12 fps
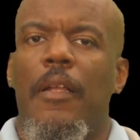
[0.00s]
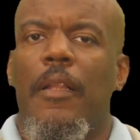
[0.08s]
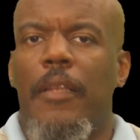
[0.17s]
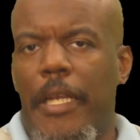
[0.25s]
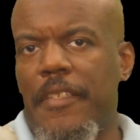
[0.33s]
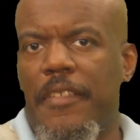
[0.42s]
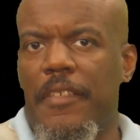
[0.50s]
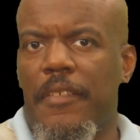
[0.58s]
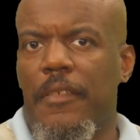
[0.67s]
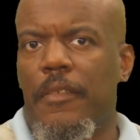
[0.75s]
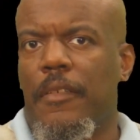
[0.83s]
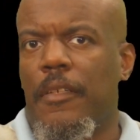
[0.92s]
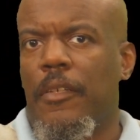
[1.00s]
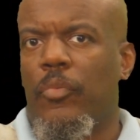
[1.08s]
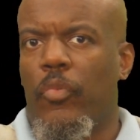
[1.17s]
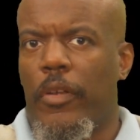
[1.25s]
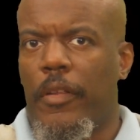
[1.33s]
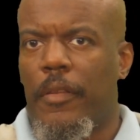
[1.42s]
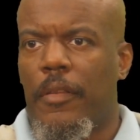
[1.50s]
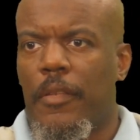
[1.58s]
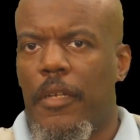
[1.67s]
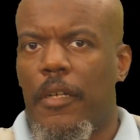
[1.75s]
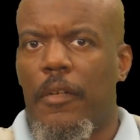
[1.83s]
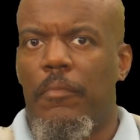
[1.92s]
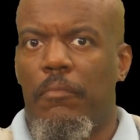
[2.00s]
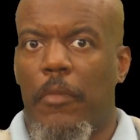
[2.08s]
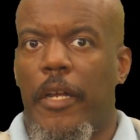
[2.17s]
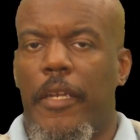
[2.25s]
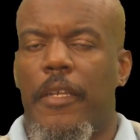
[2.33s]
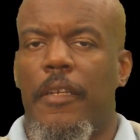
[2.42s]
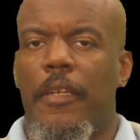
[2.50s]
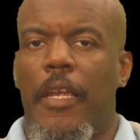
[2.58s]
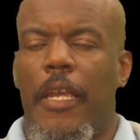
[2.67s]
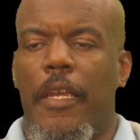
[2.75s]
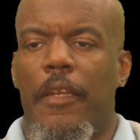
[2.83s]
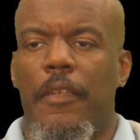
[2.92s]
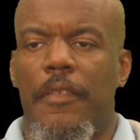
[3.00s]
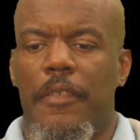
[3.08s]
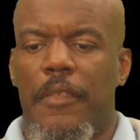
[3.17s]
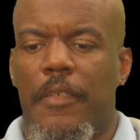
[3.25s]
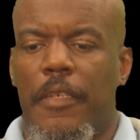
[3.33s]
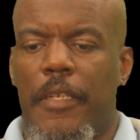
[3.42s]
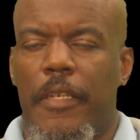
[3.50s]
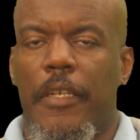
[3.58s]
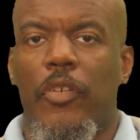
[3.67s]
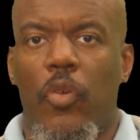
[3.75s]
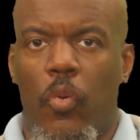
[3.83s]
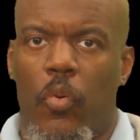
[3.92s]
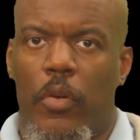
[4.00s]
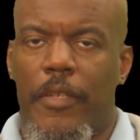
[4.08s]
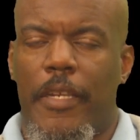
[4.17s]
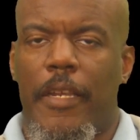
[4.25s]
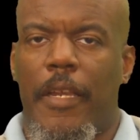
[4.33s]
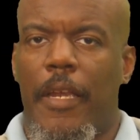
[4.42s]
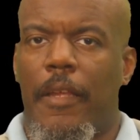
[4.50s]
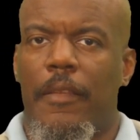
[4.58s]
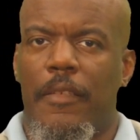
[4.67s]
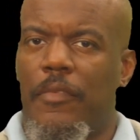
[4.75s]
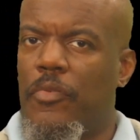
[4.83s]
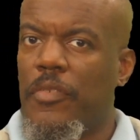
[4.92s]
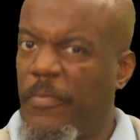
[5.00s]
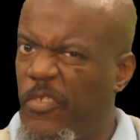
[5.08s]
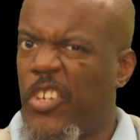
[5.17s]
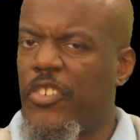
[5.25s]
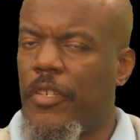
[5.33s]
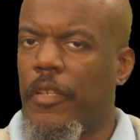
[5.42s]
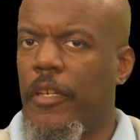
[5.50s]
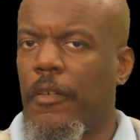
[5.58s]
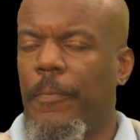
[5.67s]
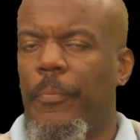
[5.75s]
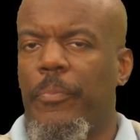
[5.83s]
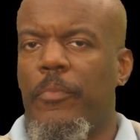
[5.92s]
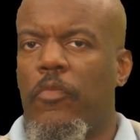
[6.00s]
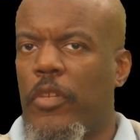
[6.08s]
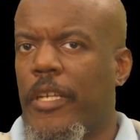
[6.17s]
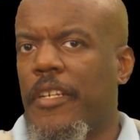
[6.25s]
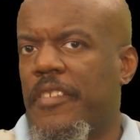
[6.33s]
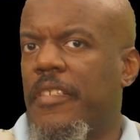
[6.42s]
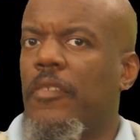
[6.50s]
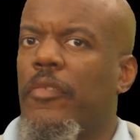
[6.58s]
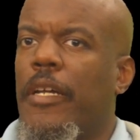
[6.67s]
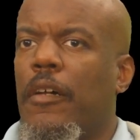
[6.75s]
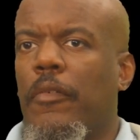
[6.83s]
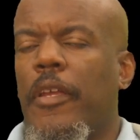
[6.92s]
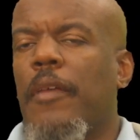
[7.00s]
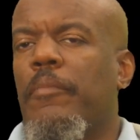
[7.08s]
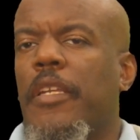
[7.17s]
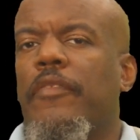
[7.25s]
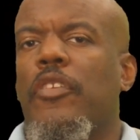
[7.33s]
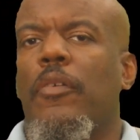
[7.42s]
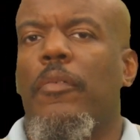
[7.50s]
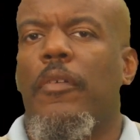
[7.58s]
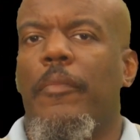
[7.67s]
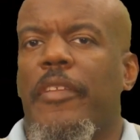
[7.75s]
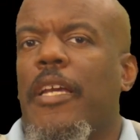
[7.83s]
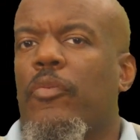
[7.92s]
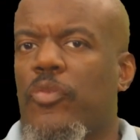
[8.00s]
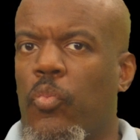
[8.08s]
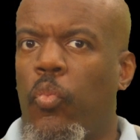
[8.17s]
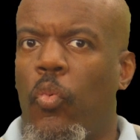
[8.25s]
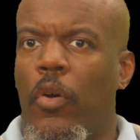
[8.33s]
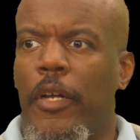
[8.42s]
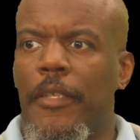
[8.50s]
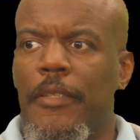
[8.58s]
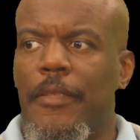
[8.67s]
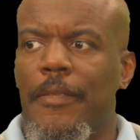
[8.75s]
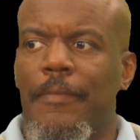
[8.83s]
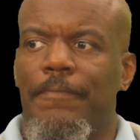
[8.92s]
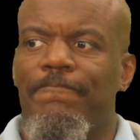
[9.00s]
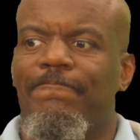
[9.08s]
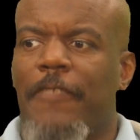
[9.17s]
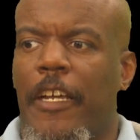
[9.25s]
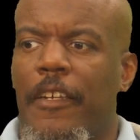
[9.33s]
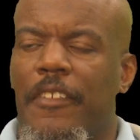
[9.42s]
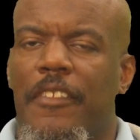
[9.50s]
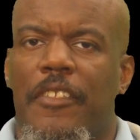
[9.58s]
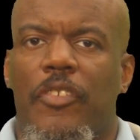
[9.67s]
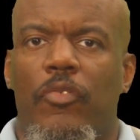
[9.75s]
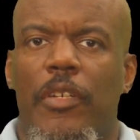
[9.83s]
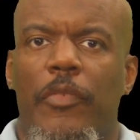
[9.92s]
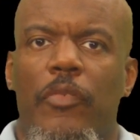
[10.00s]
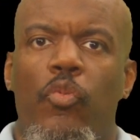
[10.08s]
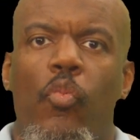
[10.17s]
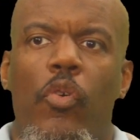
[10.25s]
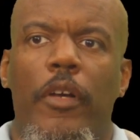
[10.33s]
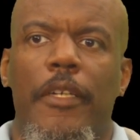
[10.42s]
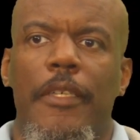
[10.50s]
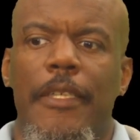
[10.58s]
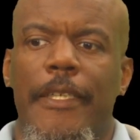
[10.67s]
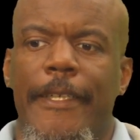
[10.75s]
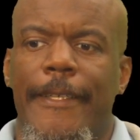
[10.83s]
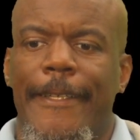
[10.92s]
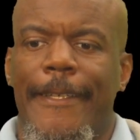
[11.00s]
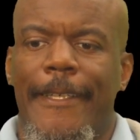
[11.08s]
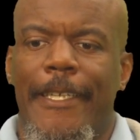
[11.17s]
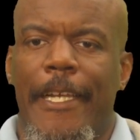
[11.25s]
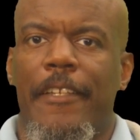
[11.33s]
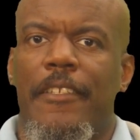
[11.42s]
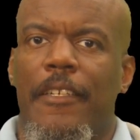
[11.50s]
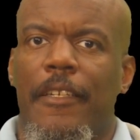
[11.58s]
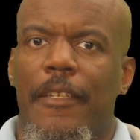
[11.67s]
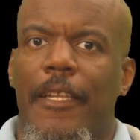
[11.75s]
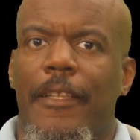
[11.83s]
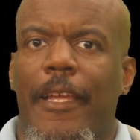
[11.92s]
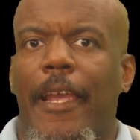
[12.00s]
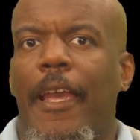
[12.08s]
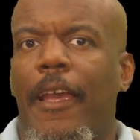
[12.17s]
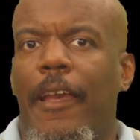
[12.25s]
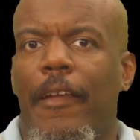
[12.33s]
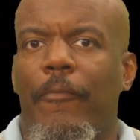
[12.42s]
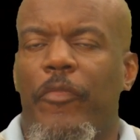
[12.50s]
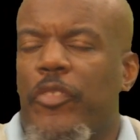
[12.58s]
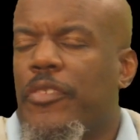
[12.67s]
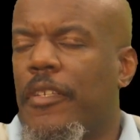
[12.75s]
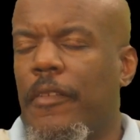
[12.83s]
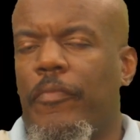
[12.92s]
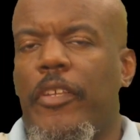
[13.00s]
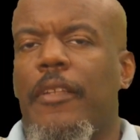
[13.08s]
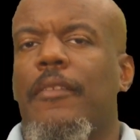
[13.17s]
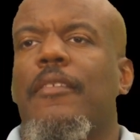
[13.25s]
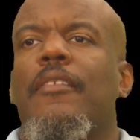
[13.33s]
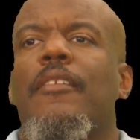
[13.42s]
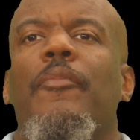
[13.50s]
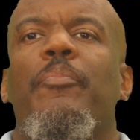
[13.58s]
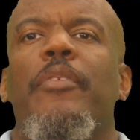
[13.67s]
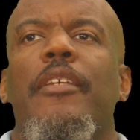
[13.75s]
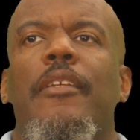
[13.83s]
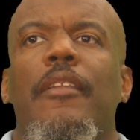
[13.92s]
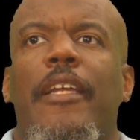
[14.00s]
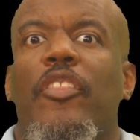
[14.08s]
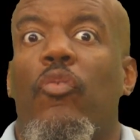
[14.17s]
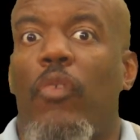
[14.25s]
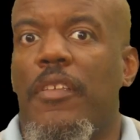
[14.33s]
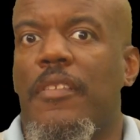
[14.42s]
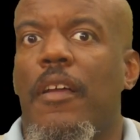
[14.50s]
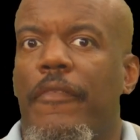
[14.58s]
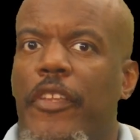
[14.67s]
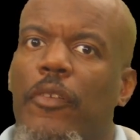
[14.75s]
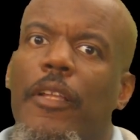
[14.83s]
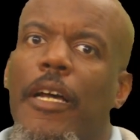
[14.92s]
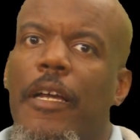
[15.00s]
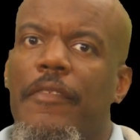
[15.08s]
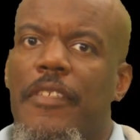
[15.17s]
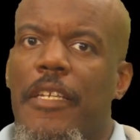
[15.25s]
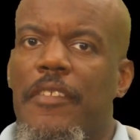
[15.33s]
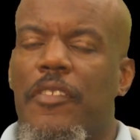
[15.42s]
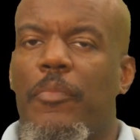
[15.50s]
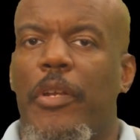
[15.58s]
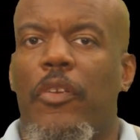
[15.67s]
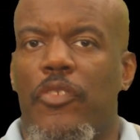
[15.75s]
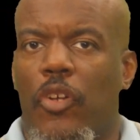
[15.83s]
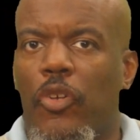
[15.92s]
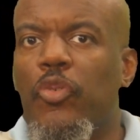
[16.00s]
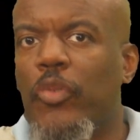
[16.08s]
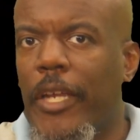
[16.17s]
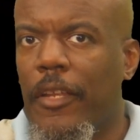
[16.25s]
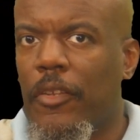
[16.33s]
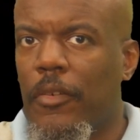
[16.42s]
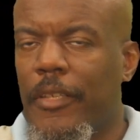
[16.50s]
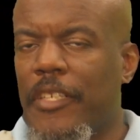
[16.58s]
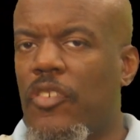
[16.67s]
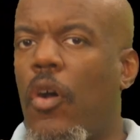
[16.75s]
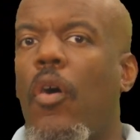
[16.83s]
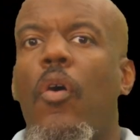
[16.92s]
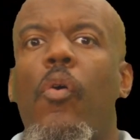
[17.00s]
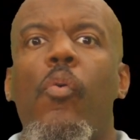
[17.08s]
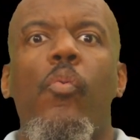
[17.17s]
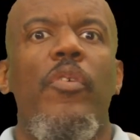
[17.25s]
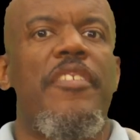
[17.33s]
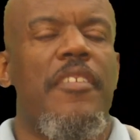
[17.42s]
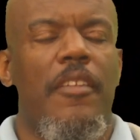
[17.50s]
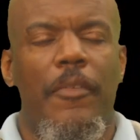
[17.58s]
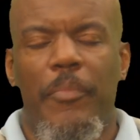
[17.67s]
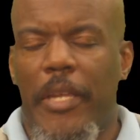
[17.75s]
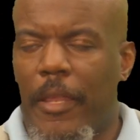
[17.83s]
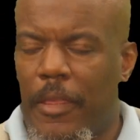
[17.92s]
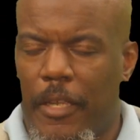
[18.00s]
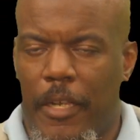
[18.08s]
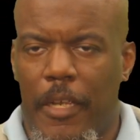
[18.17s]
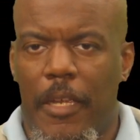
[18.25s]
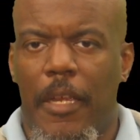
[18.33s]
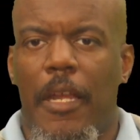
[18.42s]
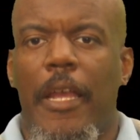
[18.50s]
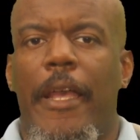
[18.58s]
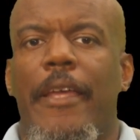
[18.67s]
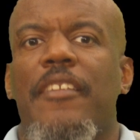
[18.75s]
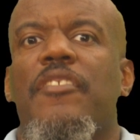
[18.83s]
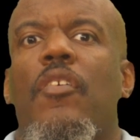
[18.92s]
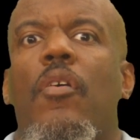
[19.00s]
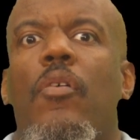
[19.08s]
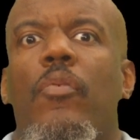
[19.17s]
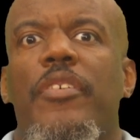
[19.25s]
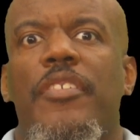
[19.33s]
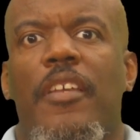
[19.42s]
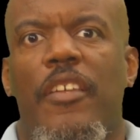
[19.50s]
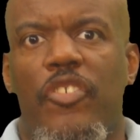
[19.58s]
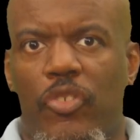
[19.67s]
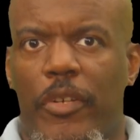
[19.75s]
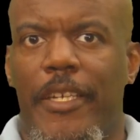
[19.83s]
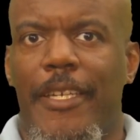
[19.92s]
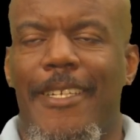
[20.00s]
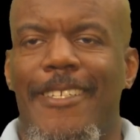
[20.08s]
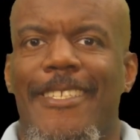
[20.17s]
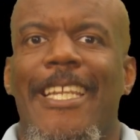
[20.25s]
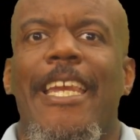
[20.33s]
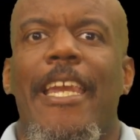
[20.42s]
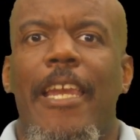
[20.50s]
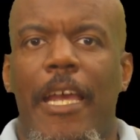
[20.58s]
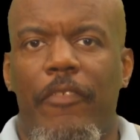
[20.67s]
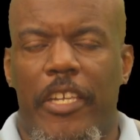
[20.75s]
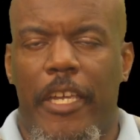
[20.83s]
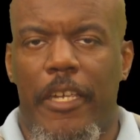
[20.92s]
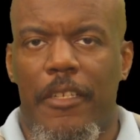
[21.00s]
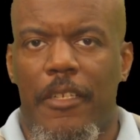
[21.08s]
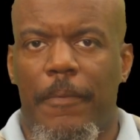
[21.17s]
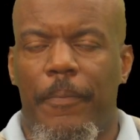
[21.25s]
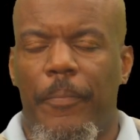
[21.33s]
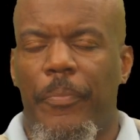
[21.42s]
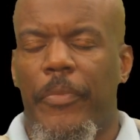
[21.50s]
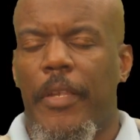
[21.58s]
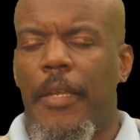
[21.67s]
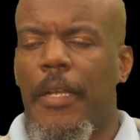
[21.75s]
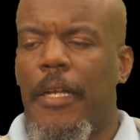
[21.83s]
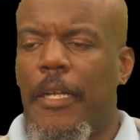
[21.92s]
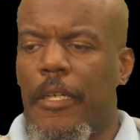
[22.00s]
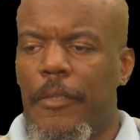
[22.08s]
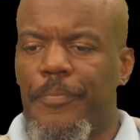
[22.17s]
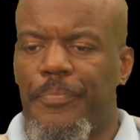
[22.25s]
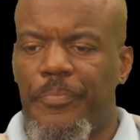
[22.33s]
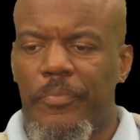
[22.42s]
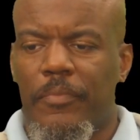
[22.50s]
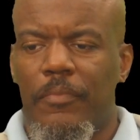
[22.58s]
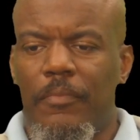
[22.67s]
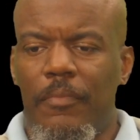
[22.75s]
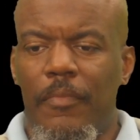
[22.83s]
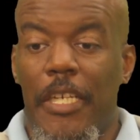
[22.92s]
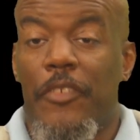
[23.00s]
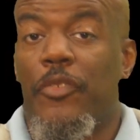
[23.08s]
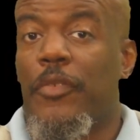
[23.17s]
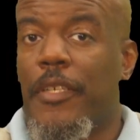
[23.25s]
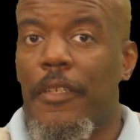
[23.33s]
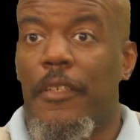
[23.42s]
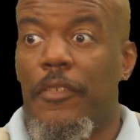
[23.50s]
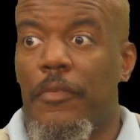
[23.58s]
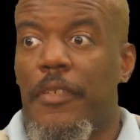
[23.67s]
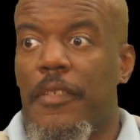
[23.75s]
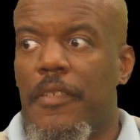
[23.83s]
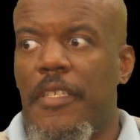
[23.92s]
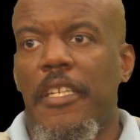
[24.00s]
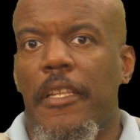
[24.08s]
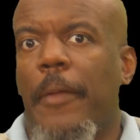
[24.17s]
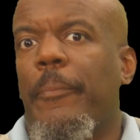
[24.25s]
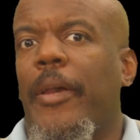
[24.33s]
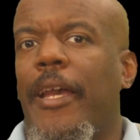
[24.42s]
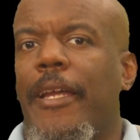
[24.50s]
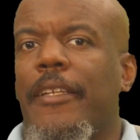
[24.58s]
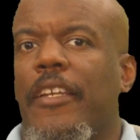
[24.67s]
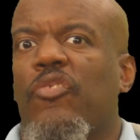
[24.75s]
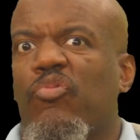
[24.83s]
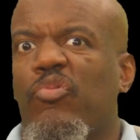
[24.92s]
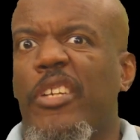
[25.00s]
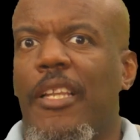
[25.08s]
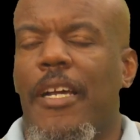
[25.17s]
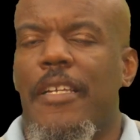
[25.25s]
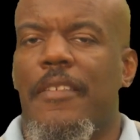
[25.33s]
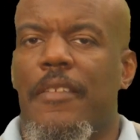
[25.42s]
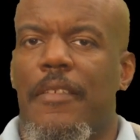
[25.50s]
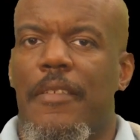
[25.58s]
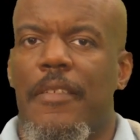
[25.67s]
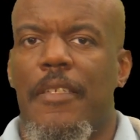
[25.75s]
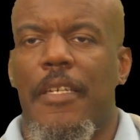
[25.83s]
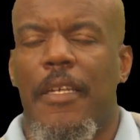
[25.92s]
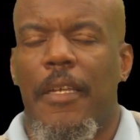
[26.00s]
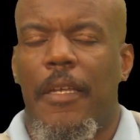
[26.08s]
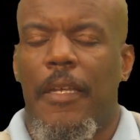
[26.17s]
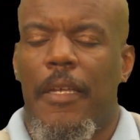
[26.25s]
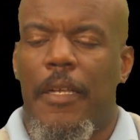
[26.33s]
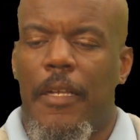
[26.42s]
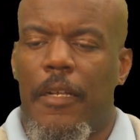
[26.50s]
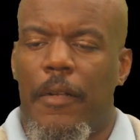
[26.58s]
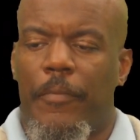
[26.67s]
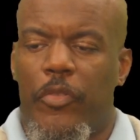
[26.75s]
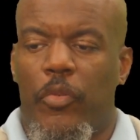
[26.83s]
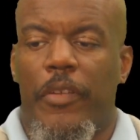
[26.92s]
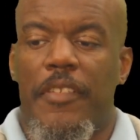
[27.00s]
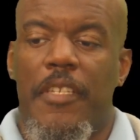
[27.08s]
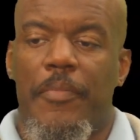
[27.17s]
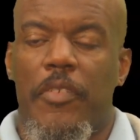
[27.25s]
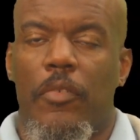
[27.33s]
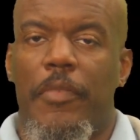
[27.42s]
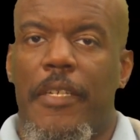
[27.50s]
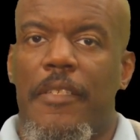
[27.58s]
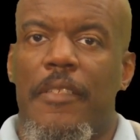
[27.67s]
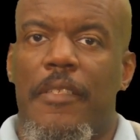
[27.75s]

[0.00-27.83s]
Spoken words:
last season with Mike and Court, and there was some friction there before they kind of settled out. Even though, I mean, that was one kind of disagreement, one incident that they had. That's to be like the rest of their lives as their parents are together. That's always going to be a thing, and it's always kind of tricky to navigate. And you see that Pat kind of realizes throughout this episode, because